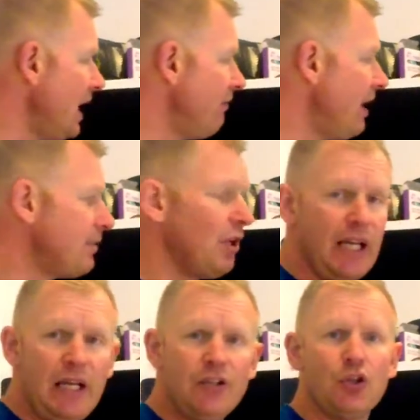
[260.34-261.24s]
10 reps on
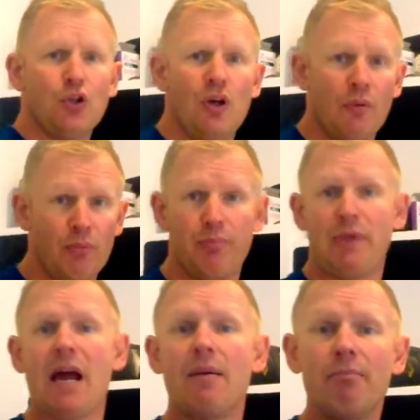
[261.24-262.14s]
each,
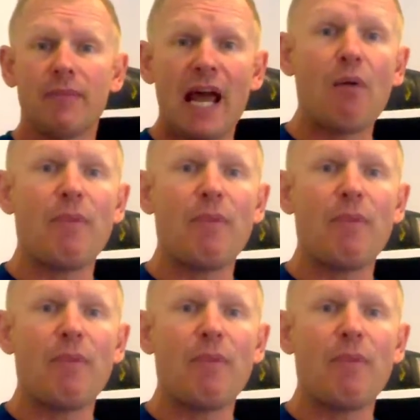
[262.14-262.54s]
now